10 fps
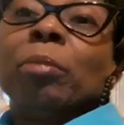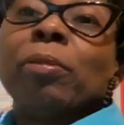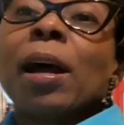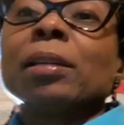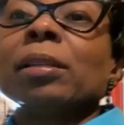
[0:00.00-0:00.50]

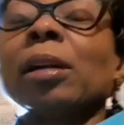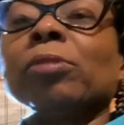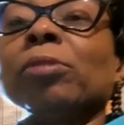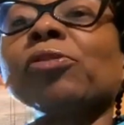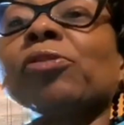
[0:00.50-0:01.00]
products I
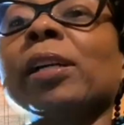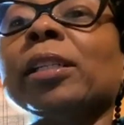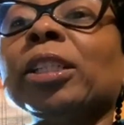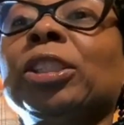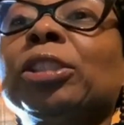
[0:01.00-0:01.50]
was trying
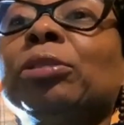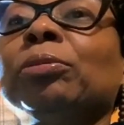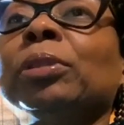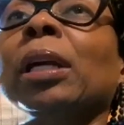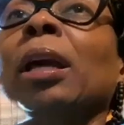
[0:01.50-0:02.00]
to
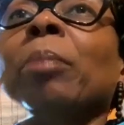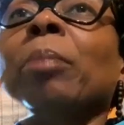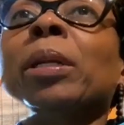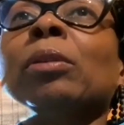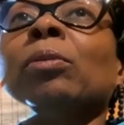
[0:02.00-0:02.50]
use,
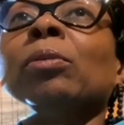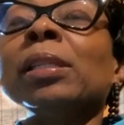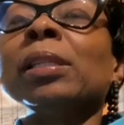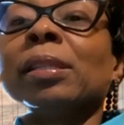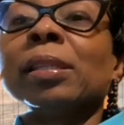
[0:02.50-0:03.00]
but it only
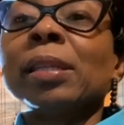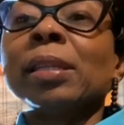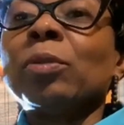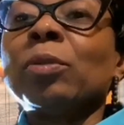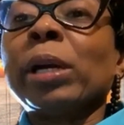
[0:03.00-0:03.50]

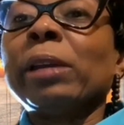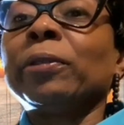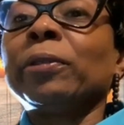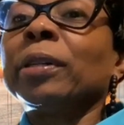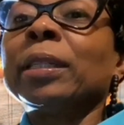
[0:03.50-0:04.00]
stayed away
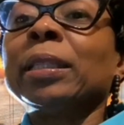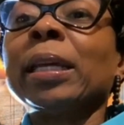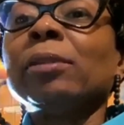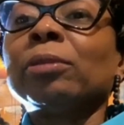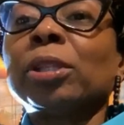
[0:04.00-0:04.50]
for a
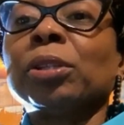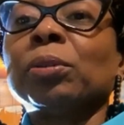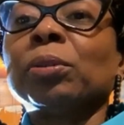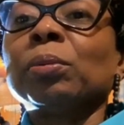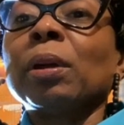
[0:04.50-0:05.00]
day or two.
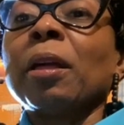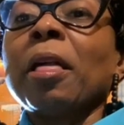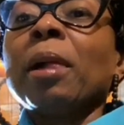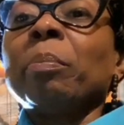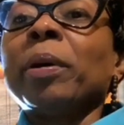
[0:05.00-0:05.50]

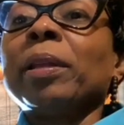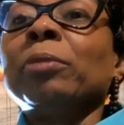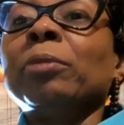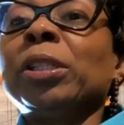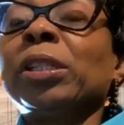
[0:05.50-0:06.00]
But it
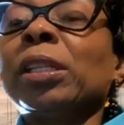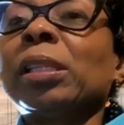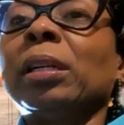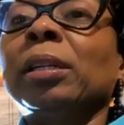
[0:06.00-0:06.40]
was just